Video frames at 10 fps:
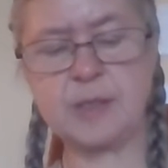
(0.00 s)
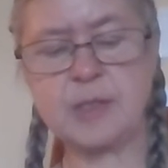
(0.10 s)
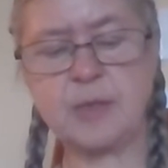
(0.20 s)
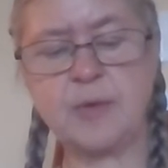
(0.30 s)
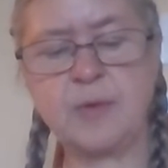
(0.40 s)

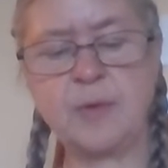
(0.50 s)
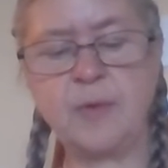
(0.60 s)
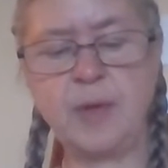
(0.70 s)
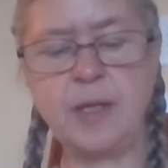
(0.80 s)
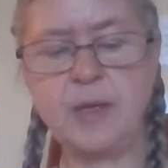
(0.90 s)
So
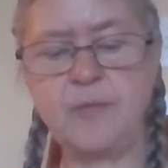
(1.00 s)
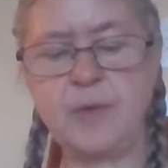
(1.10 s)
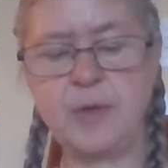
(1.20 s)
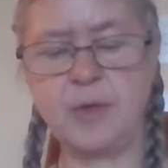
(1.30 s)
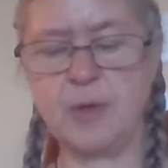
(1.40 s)
in the
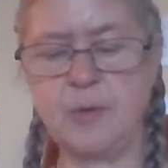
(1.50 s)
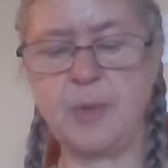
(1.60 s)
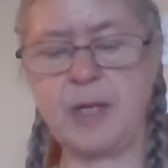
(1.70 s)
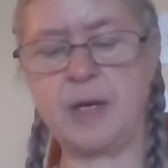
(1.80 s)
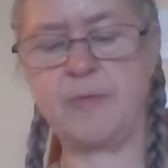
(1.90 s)
food group,
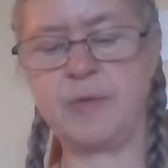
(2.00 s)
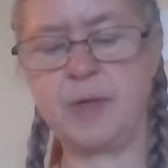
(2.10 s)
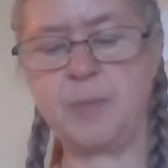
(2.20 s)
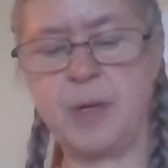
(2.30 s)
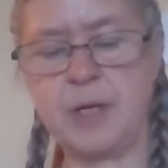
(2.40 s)
I
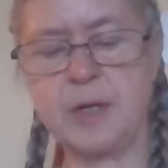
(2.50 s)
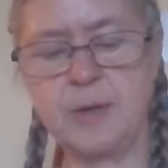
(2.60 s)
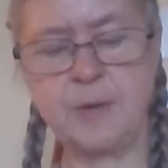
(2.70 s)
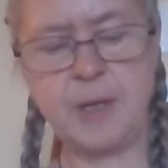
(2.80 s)
covered butter,